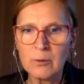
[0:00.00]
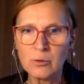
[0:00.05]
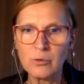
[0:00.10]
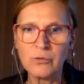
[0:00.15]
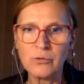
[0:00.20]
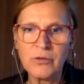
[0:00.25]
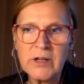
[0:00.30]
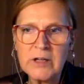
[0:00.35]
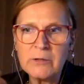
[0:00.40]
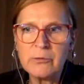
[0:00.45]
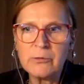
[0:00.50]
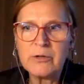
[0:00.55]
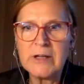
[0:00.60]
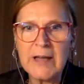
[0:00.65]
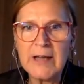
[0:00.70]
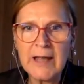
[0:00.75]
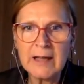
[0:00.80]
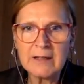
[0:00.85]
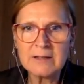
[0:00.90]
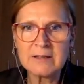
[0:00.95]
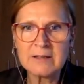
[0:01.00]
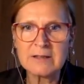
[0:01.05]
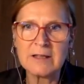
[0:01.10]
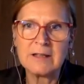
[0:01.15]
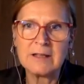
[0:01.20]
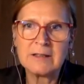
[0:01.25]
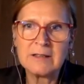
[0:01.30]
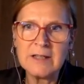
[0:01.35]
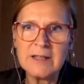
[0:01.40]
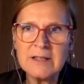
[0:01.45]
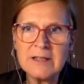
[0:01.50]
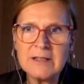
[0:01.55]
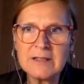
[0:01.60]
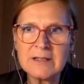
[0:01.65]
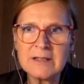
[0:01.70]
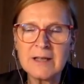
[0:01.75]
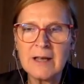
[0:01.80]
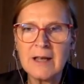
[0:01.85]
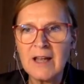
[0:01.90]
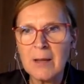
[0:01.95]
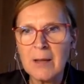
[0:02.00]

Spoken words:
to feel relaxed, at ease,